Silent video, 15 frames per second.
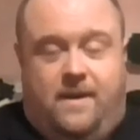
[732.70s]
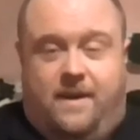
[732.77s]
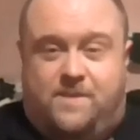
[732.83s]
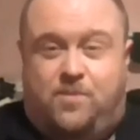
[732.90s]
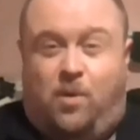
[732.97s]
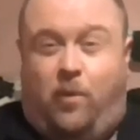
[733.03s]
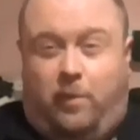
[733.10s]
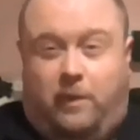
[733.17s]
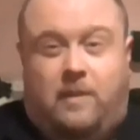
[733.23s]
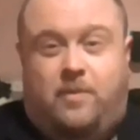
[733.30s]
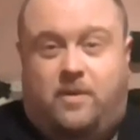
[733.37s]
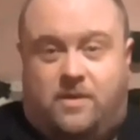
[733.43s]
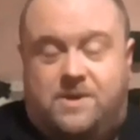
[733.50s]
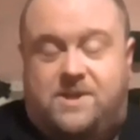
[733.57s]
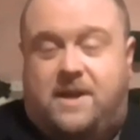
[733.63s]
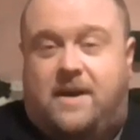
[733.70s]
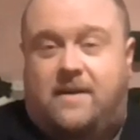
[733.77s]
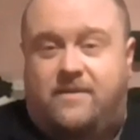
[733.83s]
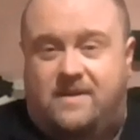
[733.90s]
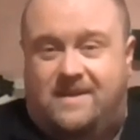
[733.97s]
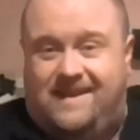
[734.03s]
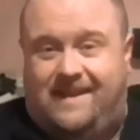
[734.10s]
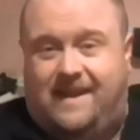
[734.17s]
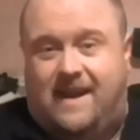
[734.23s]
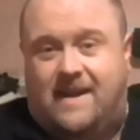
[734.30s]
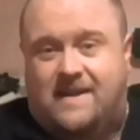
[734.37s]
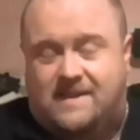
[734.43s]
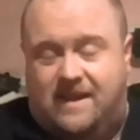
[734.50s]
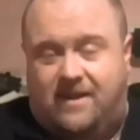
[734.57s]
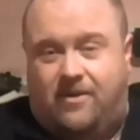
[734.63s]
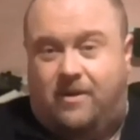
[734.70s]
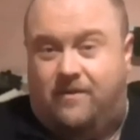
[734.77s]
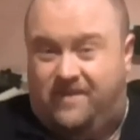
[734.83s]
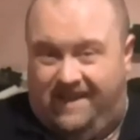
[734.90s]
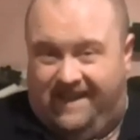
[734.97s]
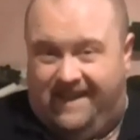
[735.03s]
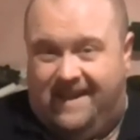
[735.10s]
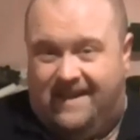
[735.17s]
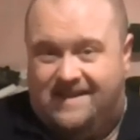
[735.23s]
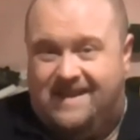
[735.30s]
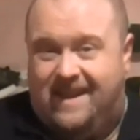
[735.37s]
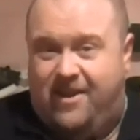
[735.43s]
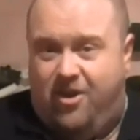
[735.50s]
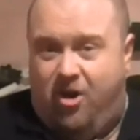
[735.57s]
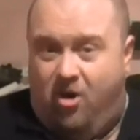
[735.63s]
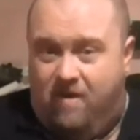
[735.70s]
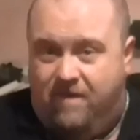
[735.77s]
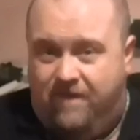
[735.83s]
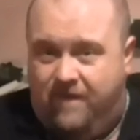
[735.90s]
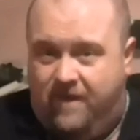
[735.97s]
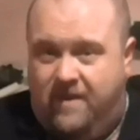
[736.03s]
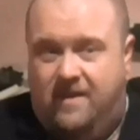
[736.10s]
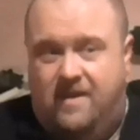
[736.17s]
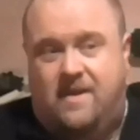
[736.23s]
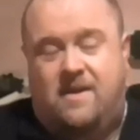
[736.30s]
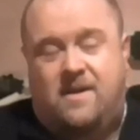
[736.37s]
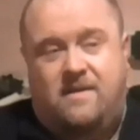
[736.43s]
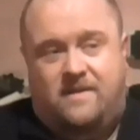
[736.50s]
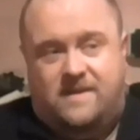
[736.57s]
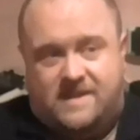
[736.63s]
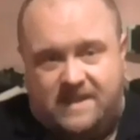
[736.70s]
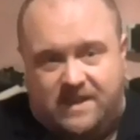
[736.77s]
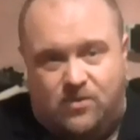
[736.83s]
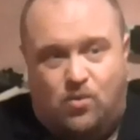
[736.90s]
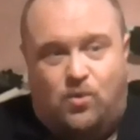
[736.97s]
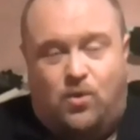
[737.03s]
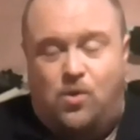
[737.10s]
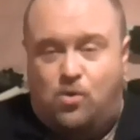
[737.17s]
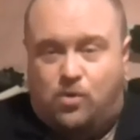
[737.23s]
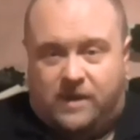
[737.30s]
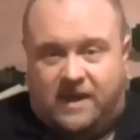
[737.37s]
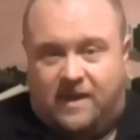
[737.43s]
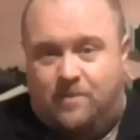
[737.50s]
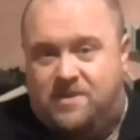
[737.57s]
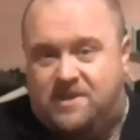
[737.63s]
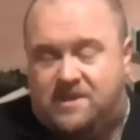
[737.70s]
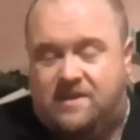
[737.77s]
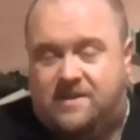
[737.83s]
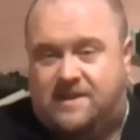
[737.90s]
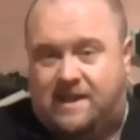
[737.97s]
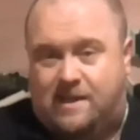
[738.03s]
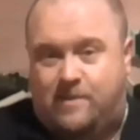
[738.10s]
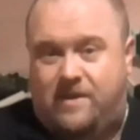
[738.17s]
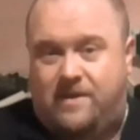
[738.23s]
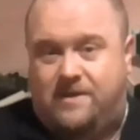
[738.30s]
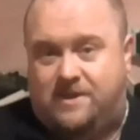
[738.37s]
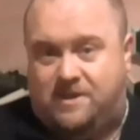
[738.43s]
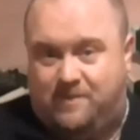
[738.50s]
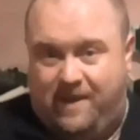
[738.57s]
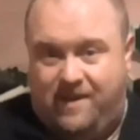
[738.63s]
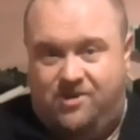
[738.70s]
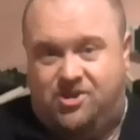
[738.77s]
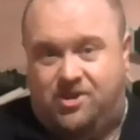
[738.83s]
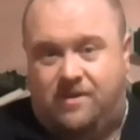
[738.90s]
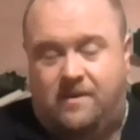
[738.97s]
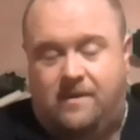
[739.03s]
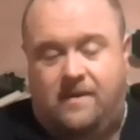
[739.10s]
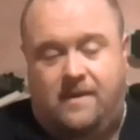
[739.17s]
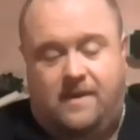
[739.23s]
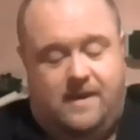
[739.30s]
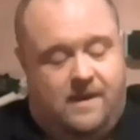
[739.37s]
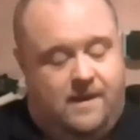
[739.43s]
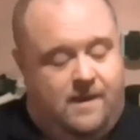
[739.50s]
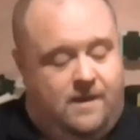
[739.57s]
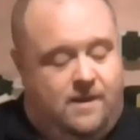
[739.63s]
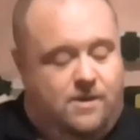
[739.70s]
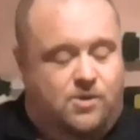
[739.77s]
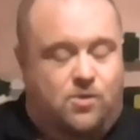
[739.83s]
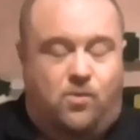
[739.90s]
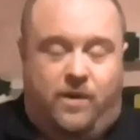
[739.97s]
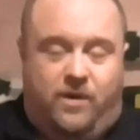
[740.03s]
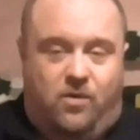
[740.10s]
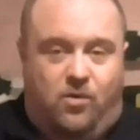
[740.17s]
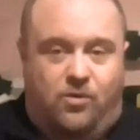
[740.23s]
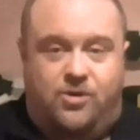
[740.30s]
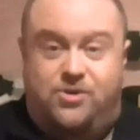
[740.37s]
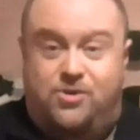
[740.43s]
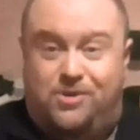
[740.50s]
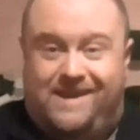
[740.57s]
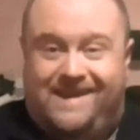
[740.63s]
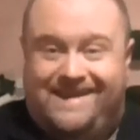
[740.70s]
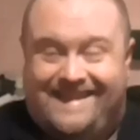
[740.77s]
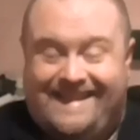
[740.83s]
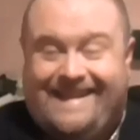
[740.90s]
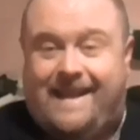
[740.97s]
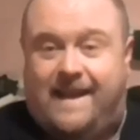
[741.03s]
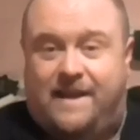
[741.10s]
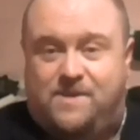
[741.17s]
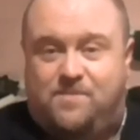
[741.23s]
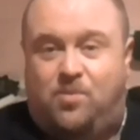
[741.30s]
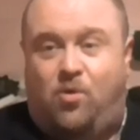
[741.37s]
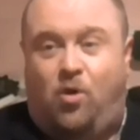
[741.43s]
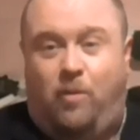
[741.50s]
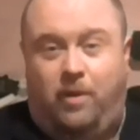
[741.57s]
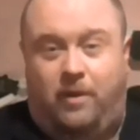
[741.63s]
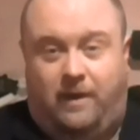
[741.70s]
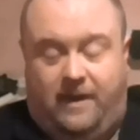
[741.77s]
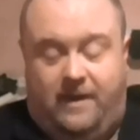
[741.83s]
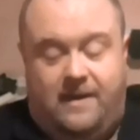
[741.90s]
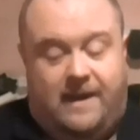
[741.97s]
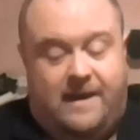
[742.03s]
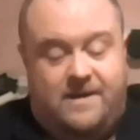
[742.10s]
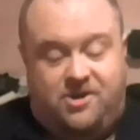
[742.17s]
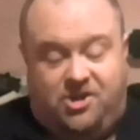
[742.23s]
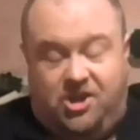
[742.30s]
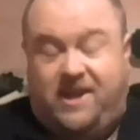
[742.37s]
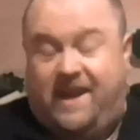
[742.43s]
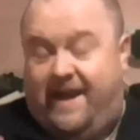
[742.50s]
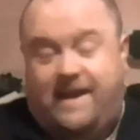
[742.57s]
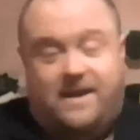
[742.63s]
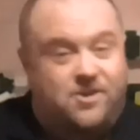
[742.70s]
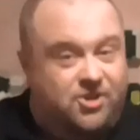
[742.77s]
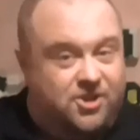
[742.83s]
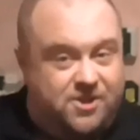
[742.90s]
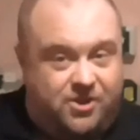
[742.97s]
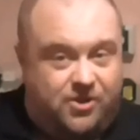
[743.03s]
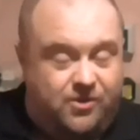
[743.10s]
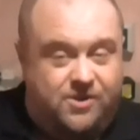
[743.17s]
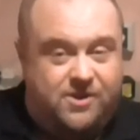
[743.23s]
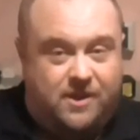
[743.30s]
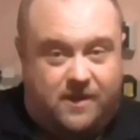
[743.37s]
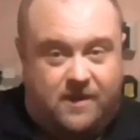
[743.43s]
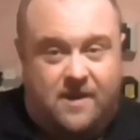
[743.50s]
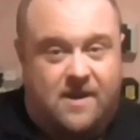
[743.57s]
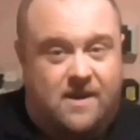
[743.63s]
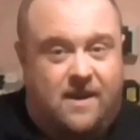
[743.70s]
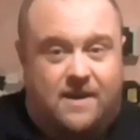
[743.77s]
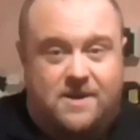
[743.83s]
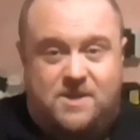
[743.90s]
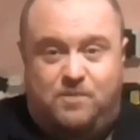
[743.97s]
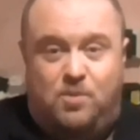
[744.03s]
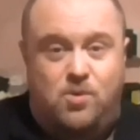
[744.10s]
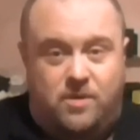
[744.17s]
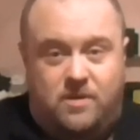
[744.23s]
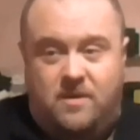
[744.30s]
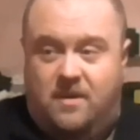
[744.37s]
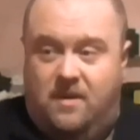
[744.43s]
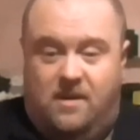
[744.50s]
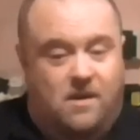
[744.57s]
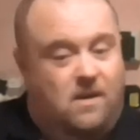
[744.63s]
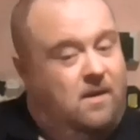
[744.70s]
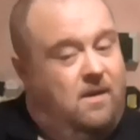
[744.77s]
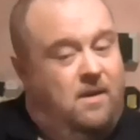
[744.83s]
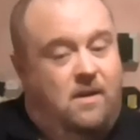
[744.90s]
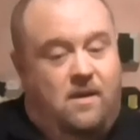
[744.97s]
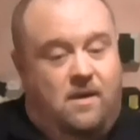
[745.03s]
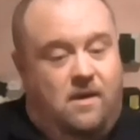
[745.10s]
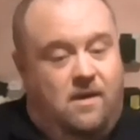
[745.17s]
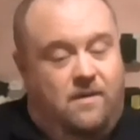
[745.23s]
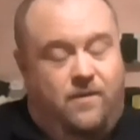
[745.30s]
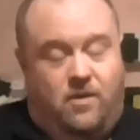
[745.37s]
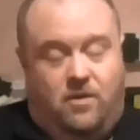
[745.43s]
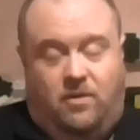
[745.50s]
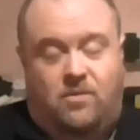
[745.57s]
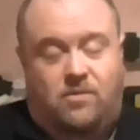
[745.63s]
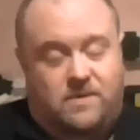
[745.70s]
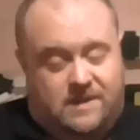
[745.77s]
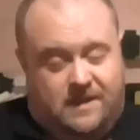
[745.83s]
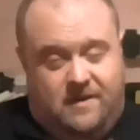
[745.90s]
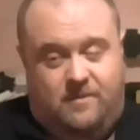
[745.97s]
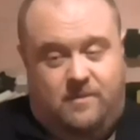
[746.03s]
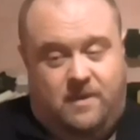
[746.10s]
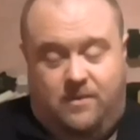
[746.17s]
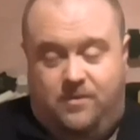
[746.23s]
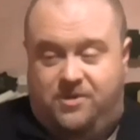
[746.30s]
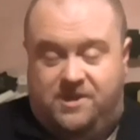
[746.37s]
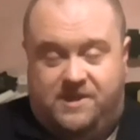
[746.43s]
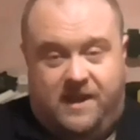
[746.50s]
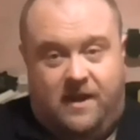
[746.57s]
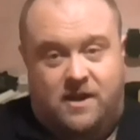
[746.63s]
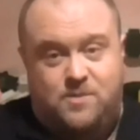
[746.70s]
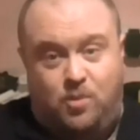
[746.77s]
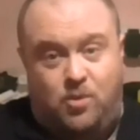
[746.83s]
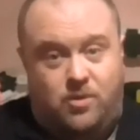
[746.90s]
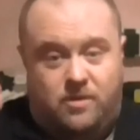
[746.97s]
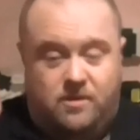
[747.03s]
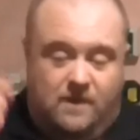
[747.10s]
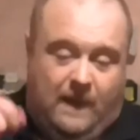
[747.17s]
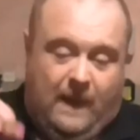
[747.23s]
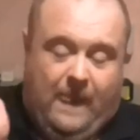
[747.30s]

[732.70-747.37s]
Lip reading: it's probably because you haven't degassed it or haven't degassed it enough. The CO2 keeps sediment in suspension. So in order to degas properly, and you can just use a spoon for a long time, I would just get a spoon,